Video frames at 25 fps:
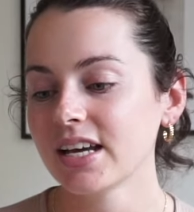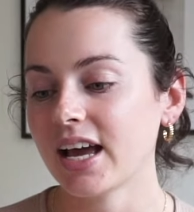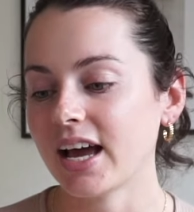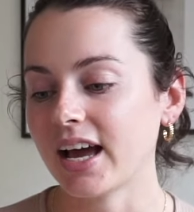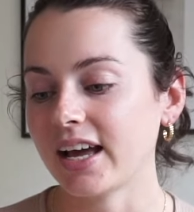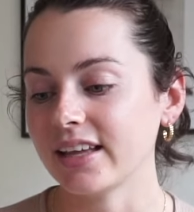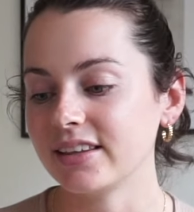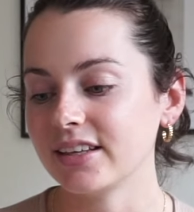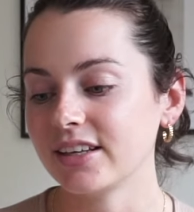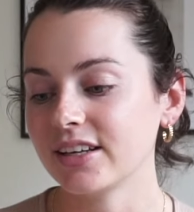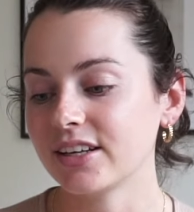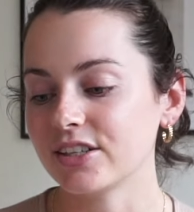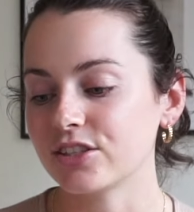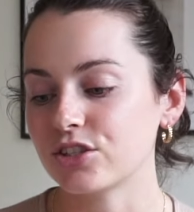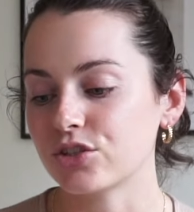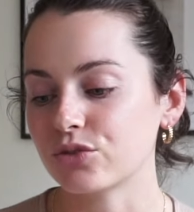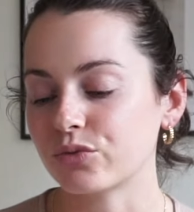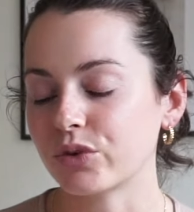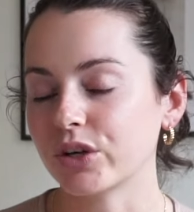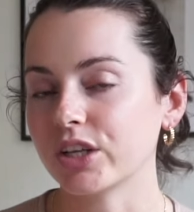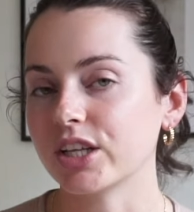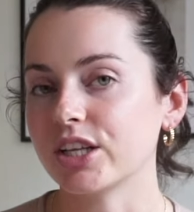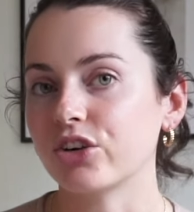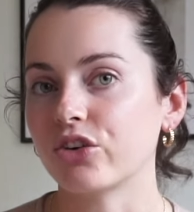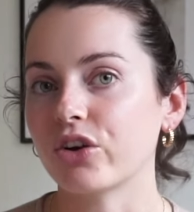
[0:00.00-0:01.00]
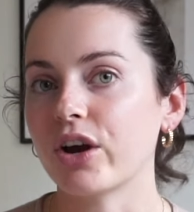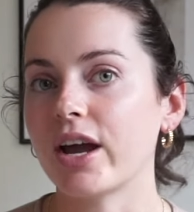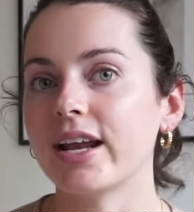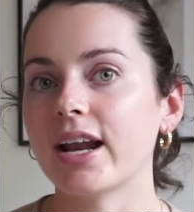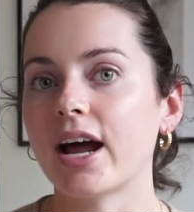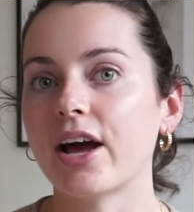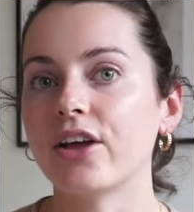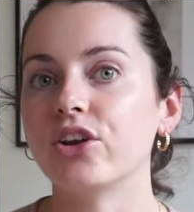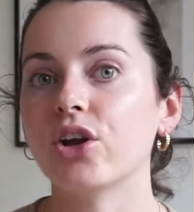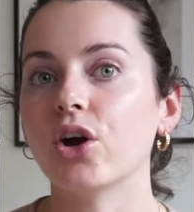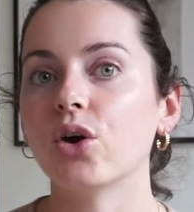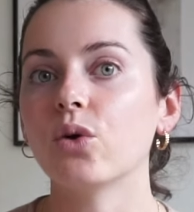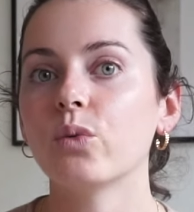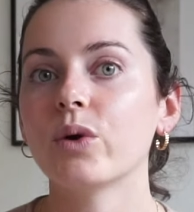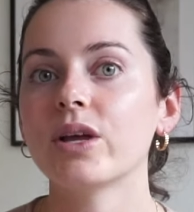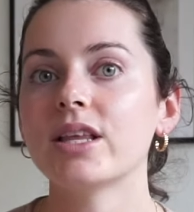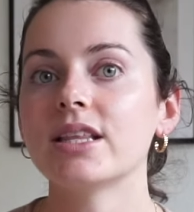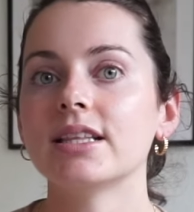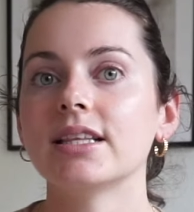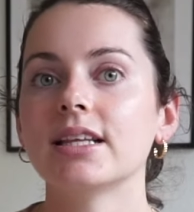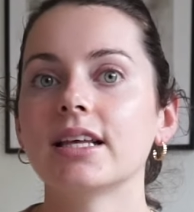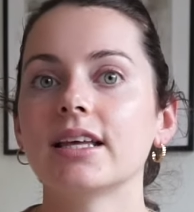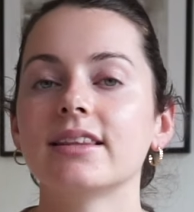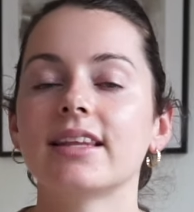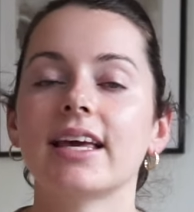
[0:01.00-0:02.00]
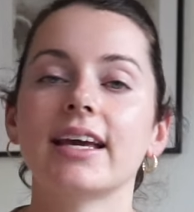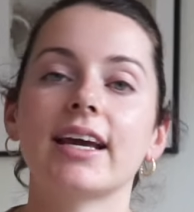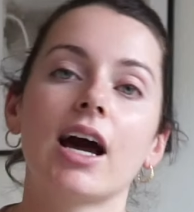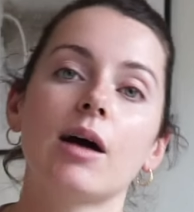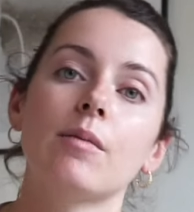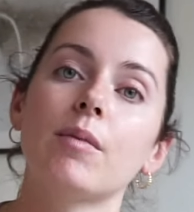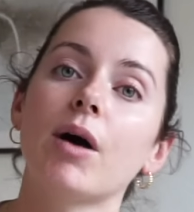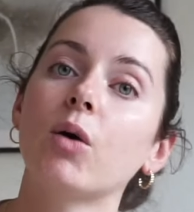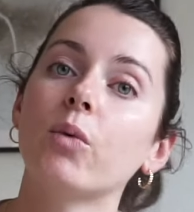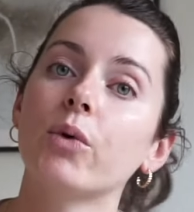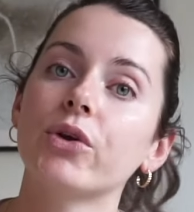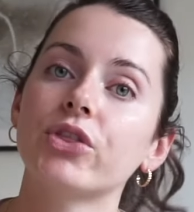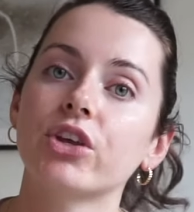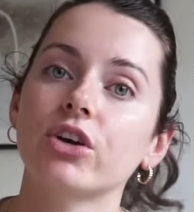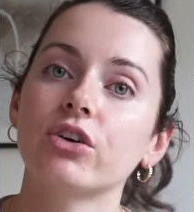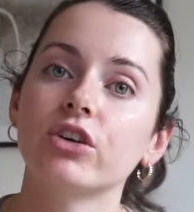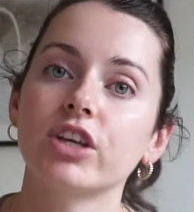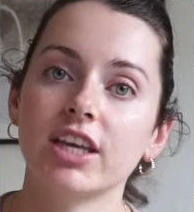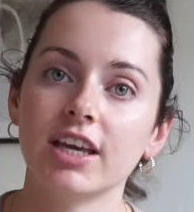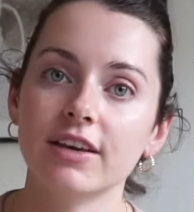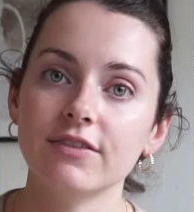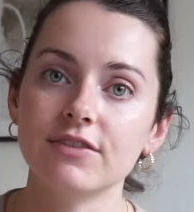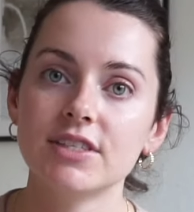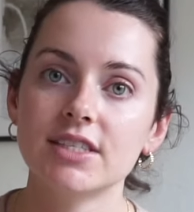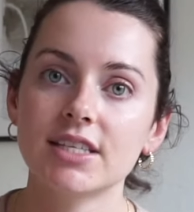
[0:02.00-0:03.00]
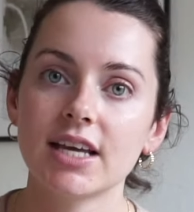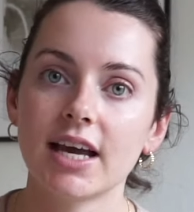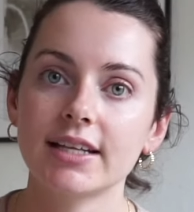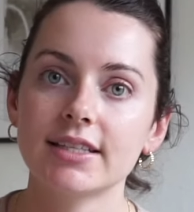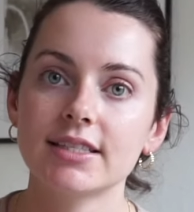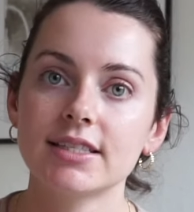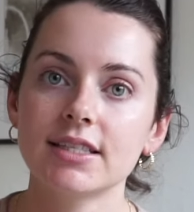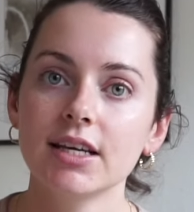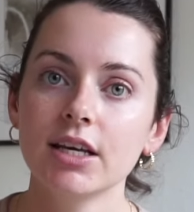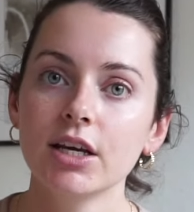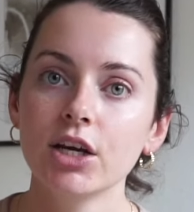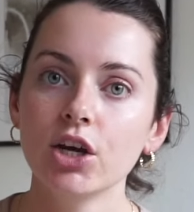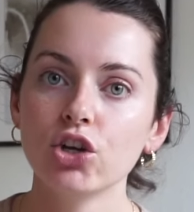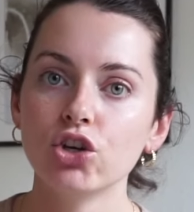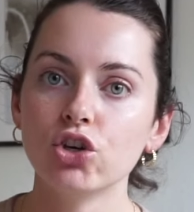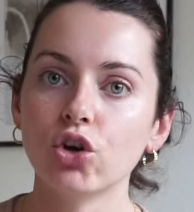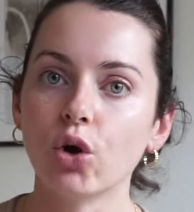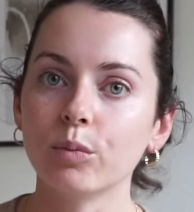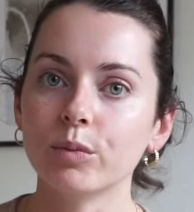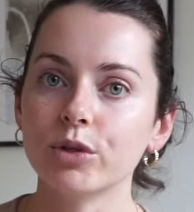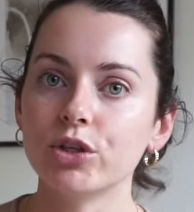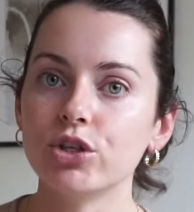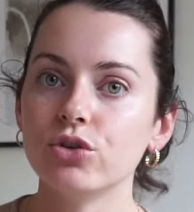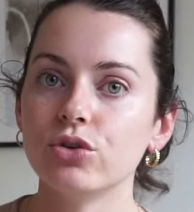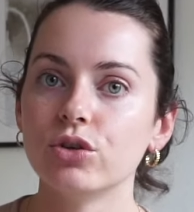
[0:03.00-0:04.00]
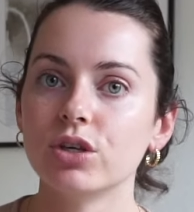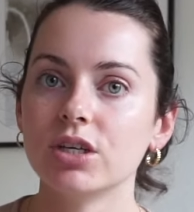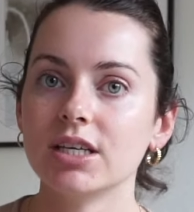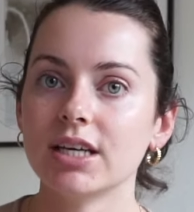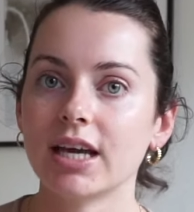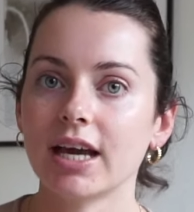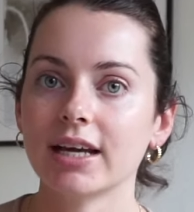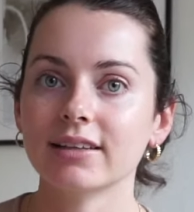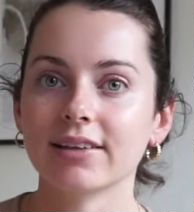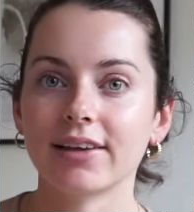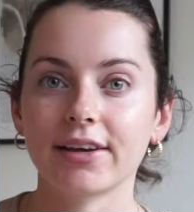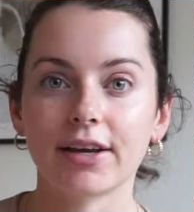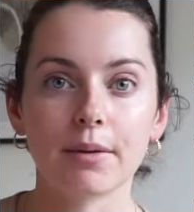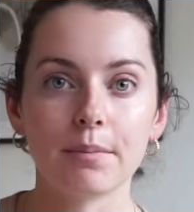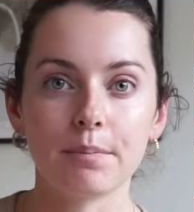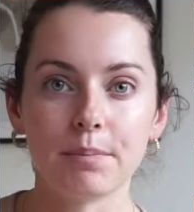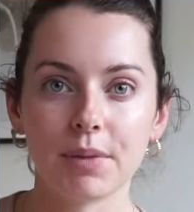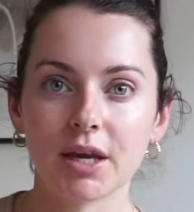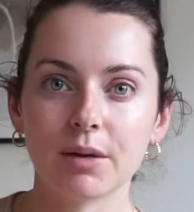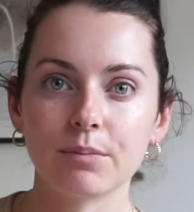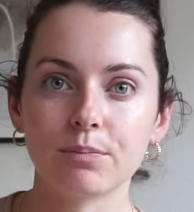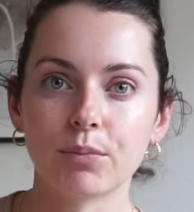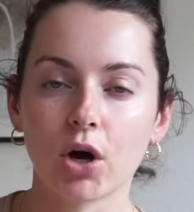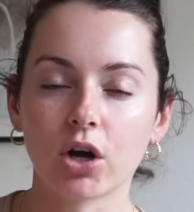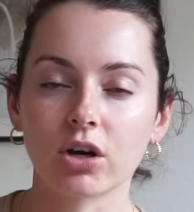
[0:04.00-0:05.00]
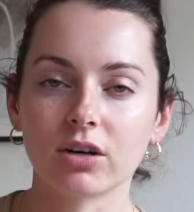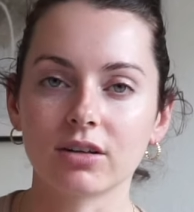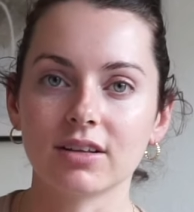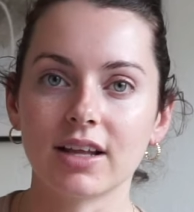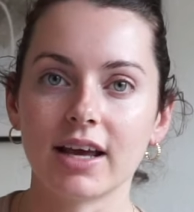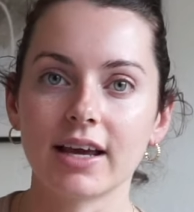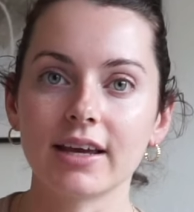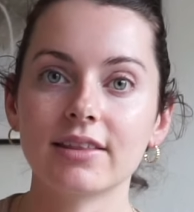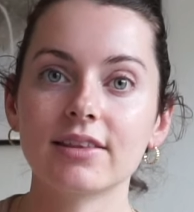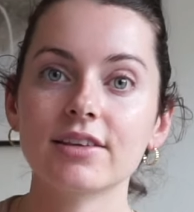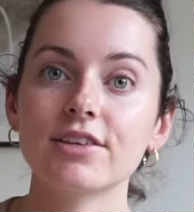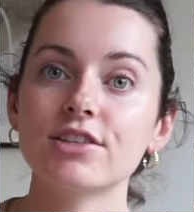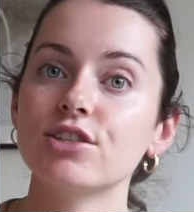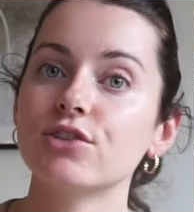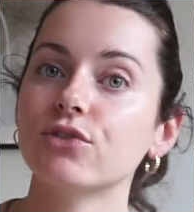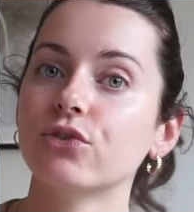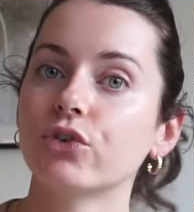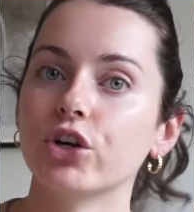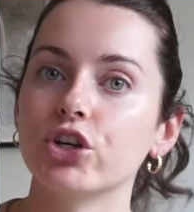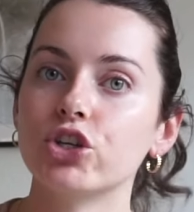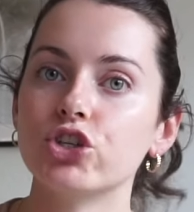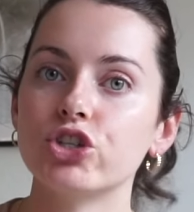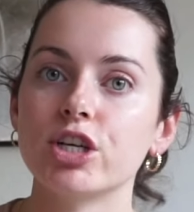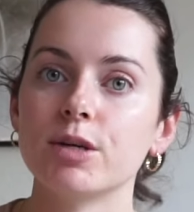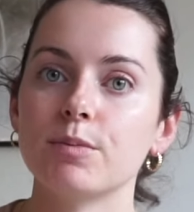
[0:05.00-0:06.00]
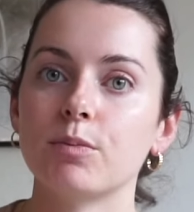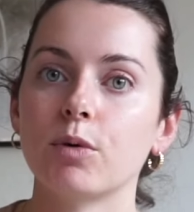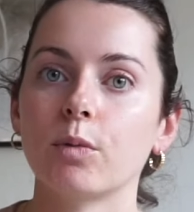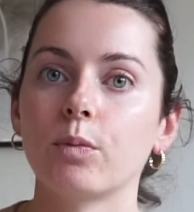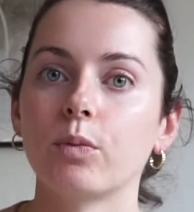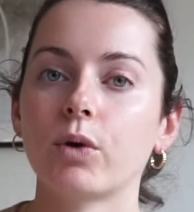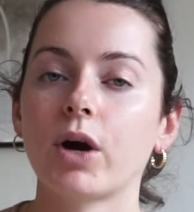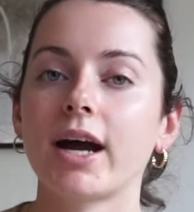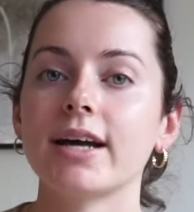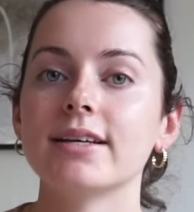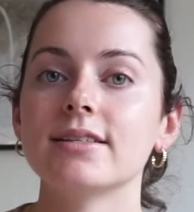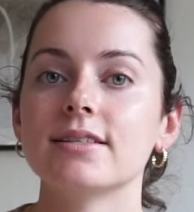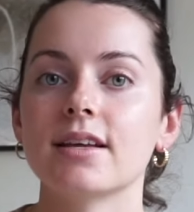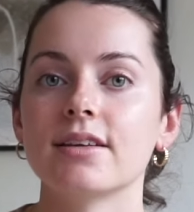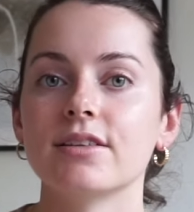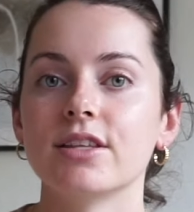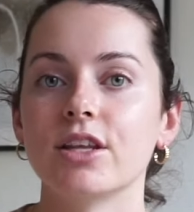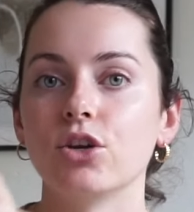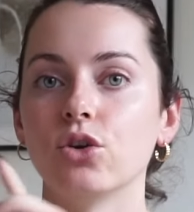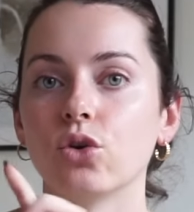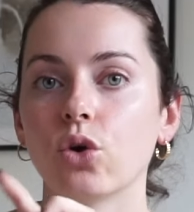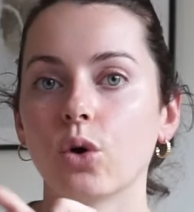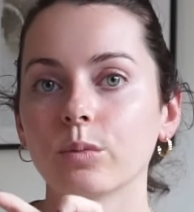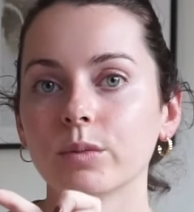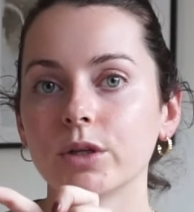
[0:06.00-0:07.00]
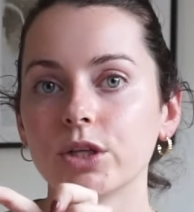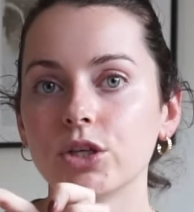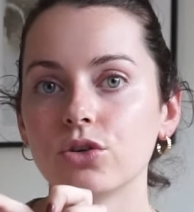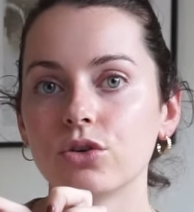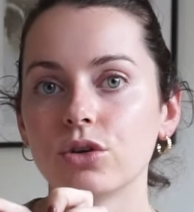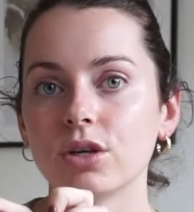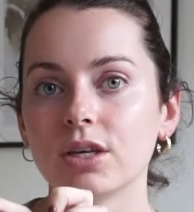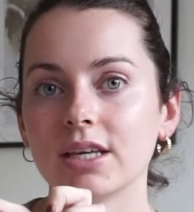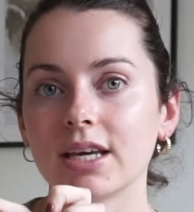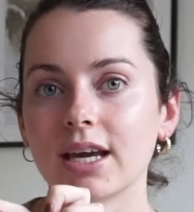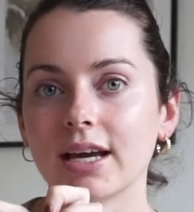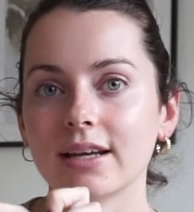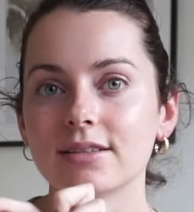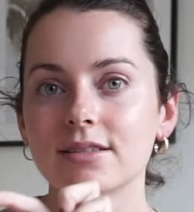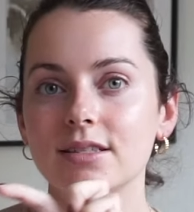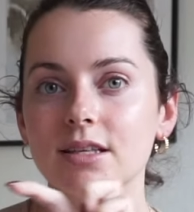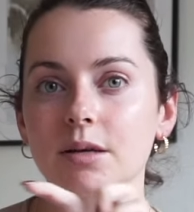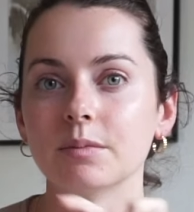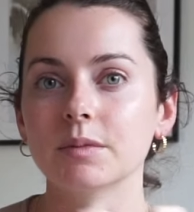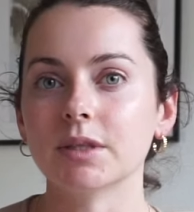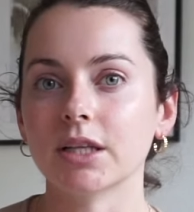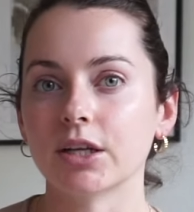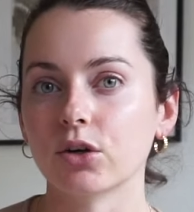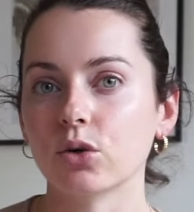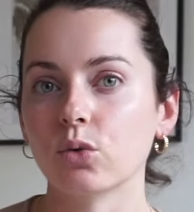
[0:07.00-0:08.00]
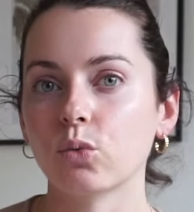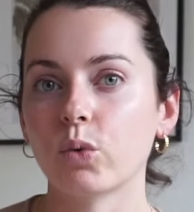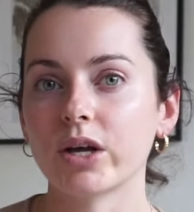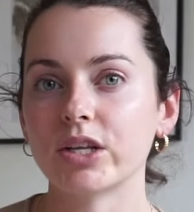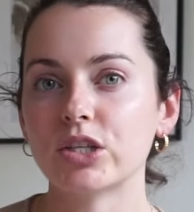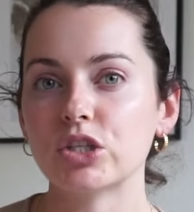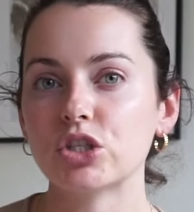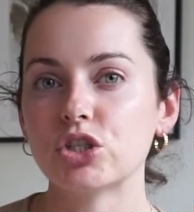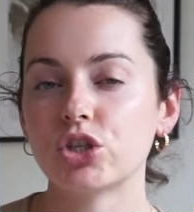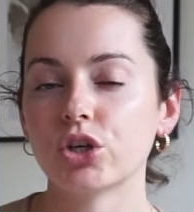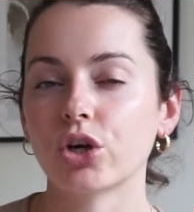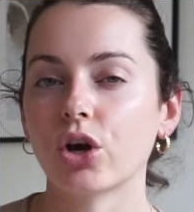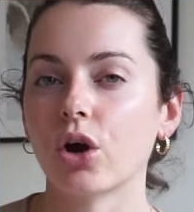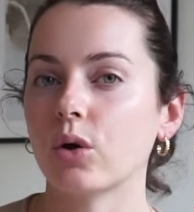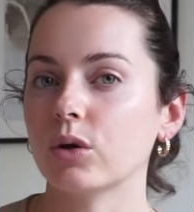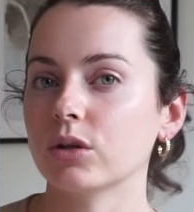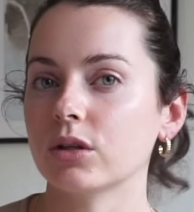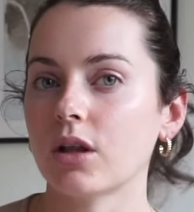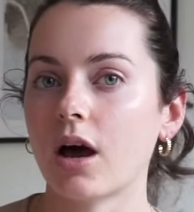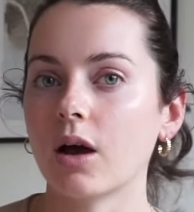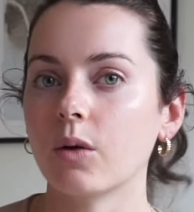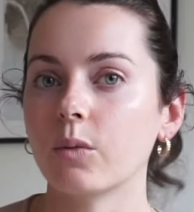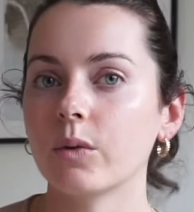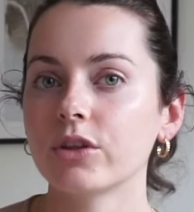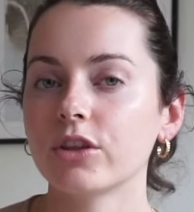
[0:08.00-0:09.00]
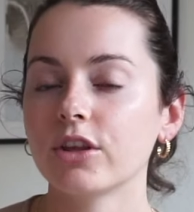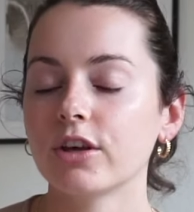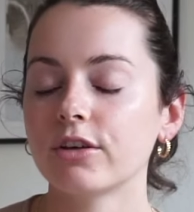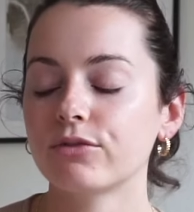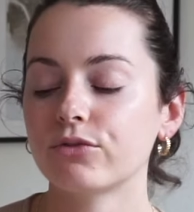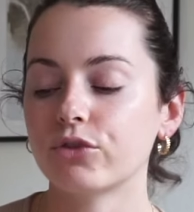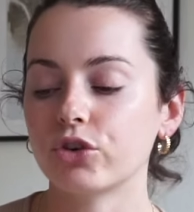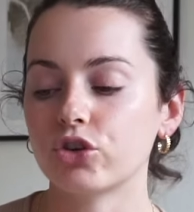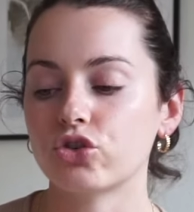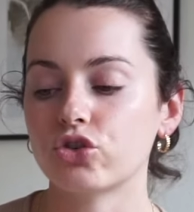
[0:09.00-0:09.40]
I think it's really great. I know when they come out with their gift sets, normally you can get like a big bottle like this for a cheaper price, and then normally you can get some little ones to go along with it for